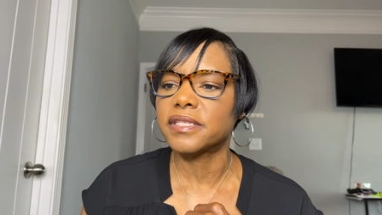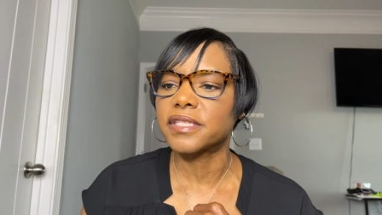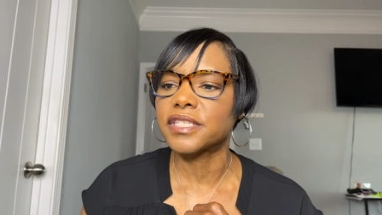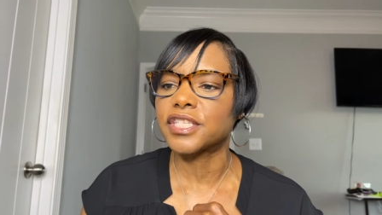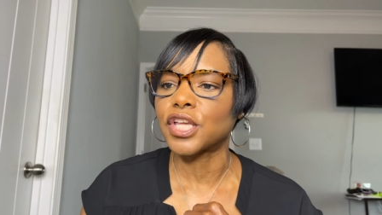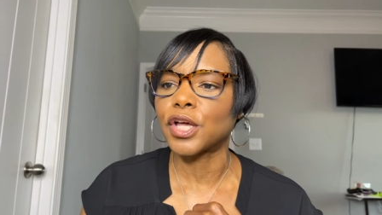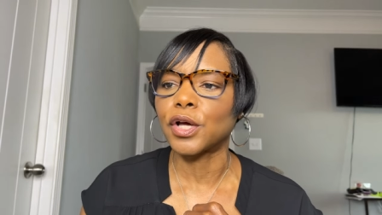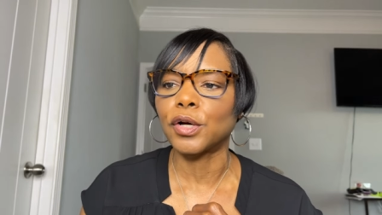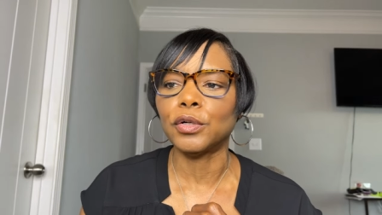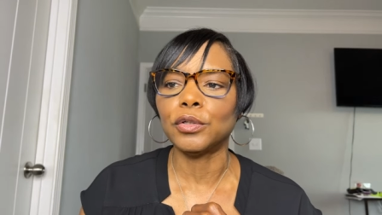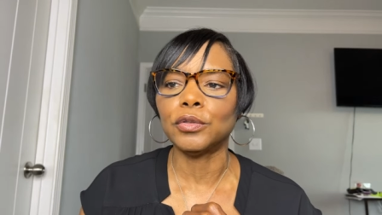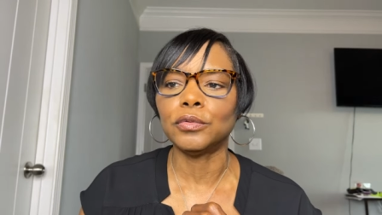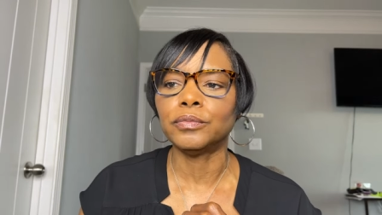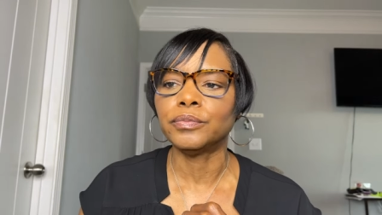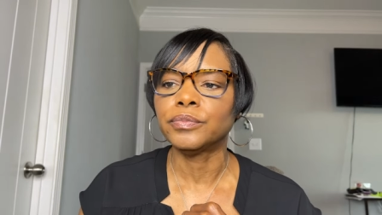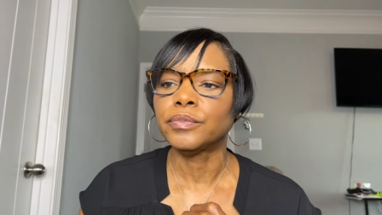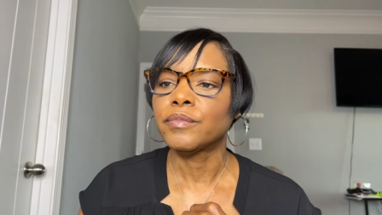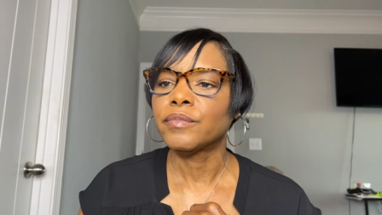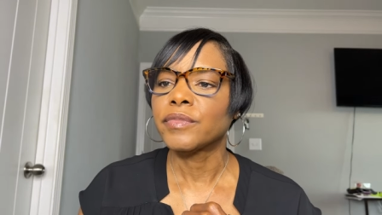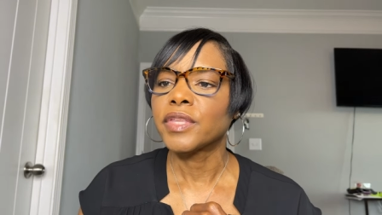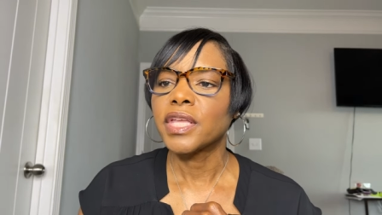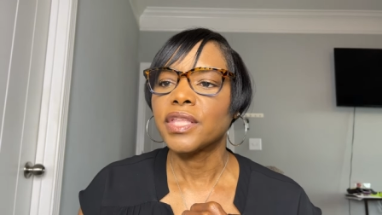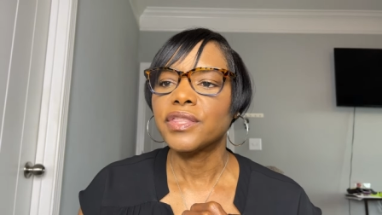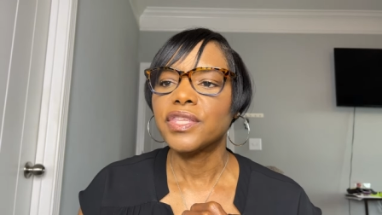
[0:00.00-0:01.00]
So
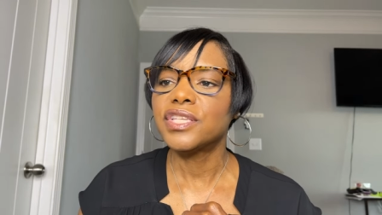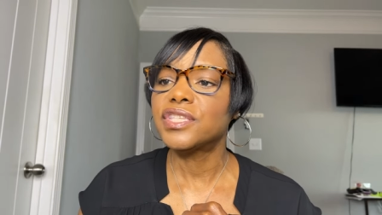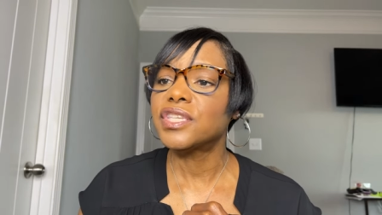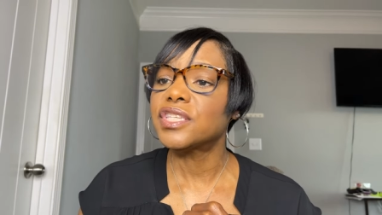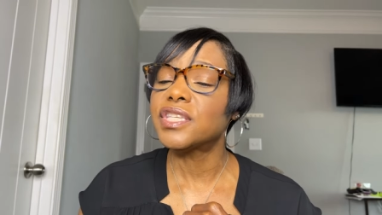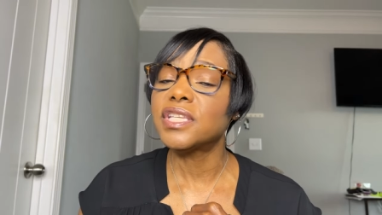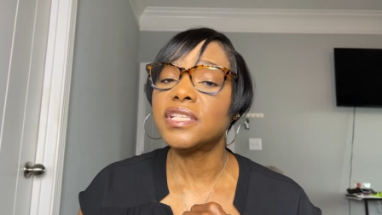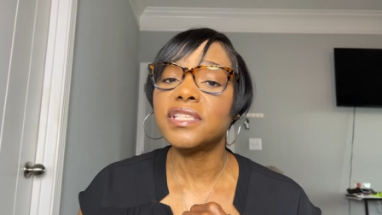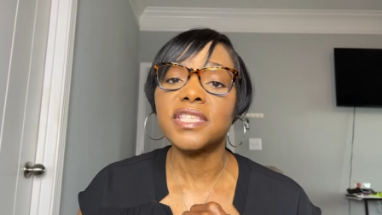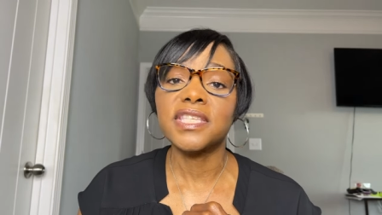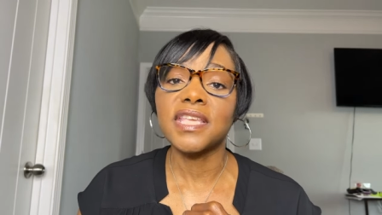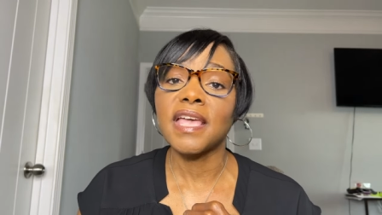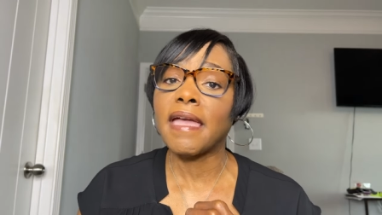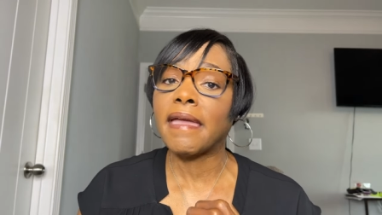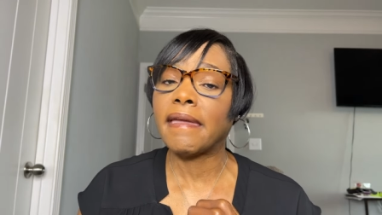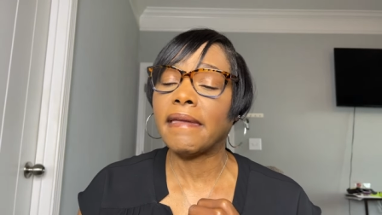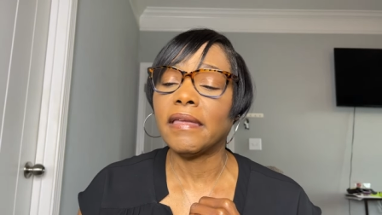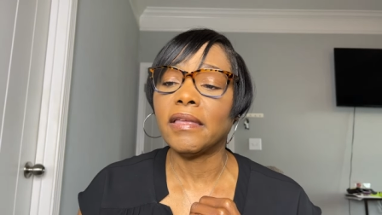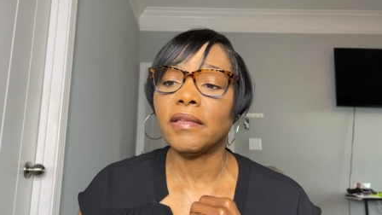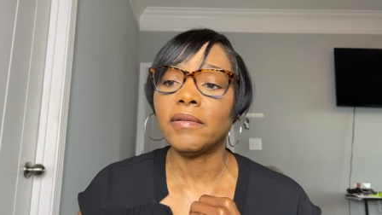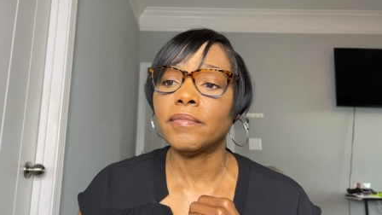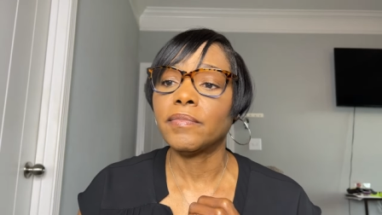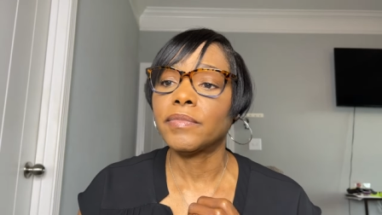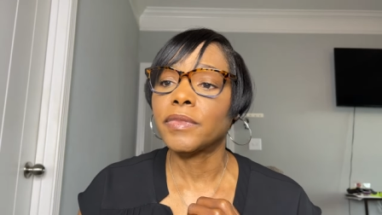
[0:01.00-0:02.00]
this is
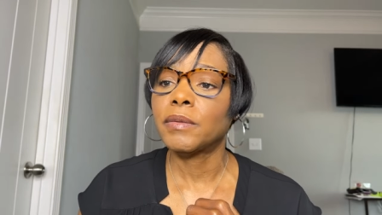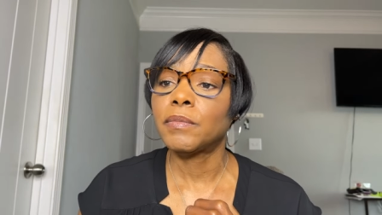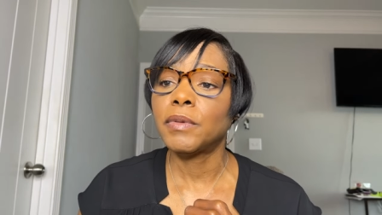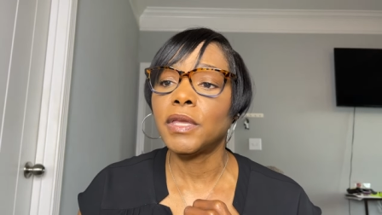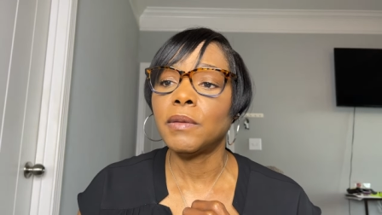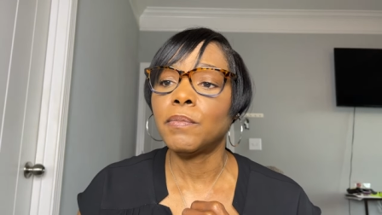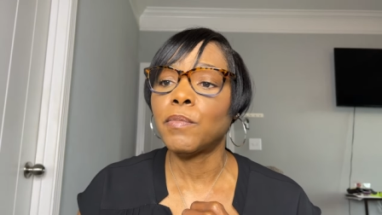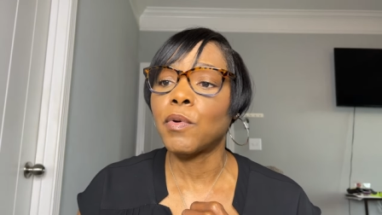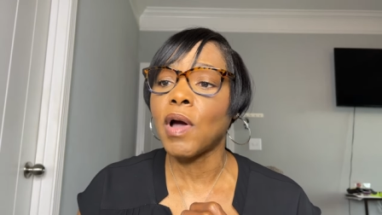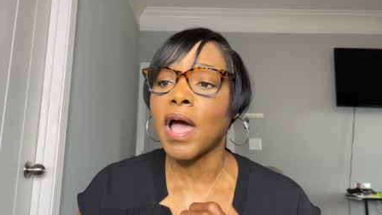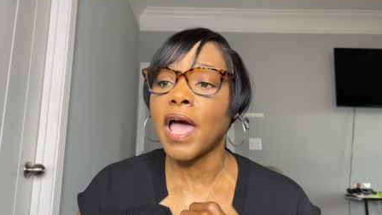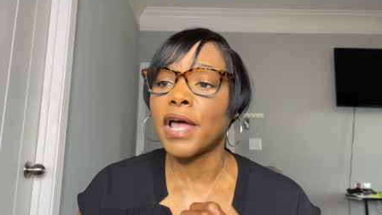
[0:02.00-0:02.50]
insane, people.